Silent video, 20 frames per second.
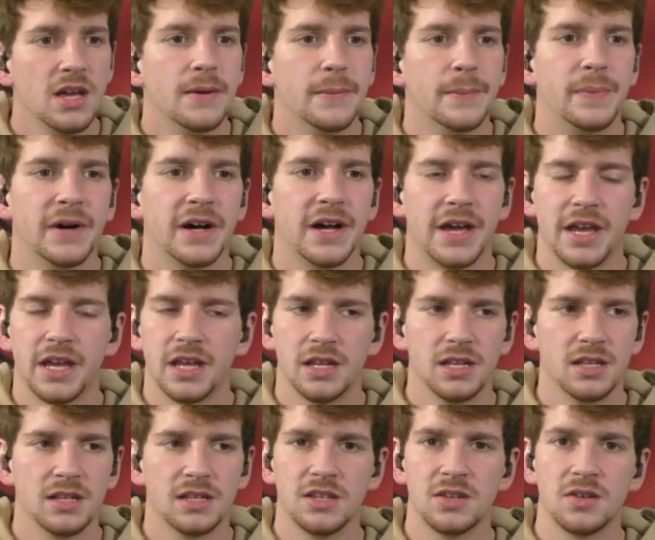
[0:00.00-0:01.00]
But
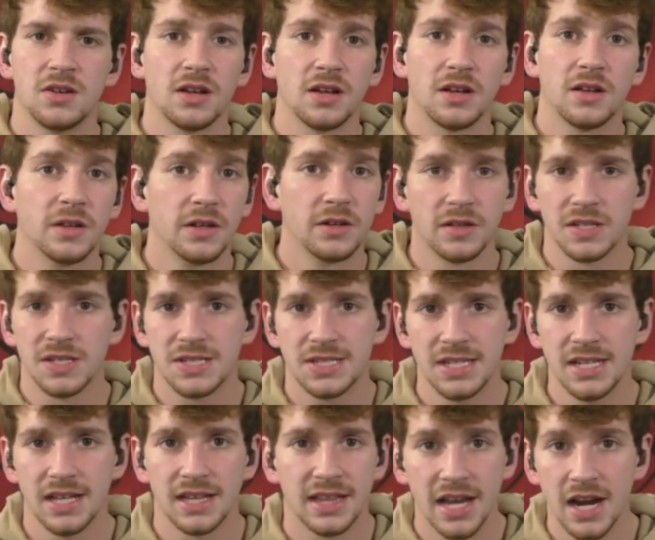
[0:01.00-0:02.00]
you can clearly
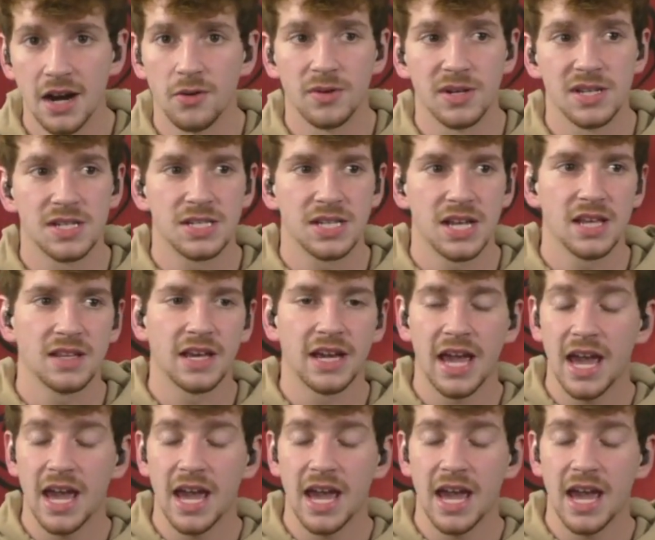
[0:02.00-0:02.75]
see it there when he's saying like,